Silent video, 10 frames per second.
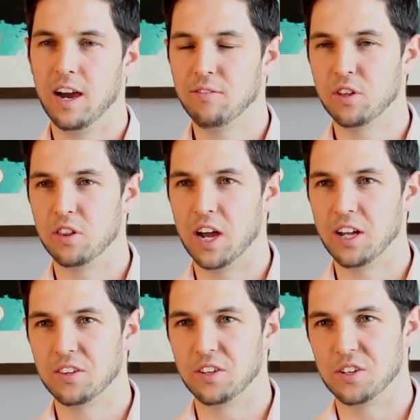After
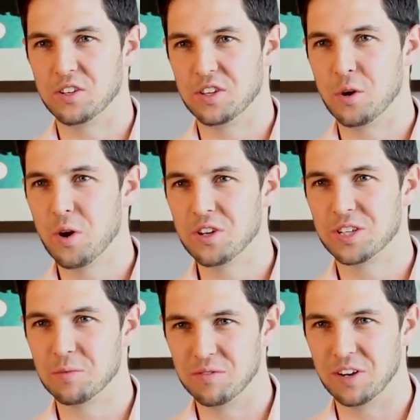that, there were
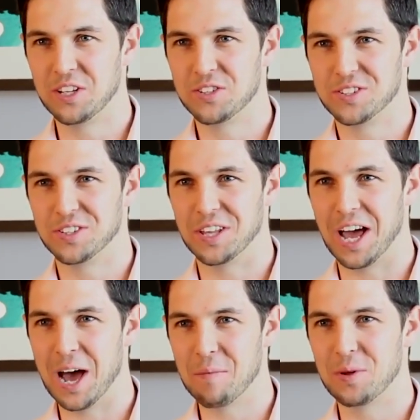some events
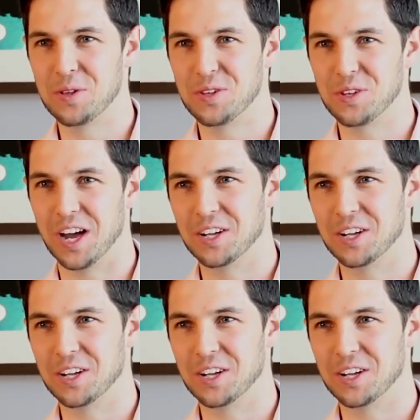that happened.